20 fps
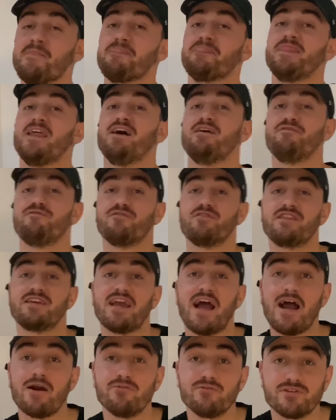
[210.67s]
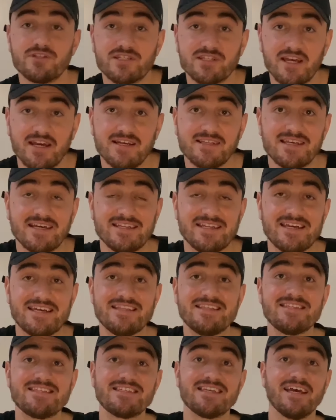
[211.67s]
Now for the outside and
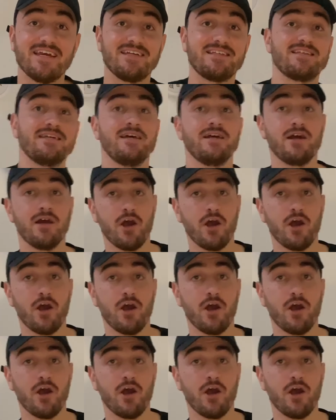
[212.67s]
inside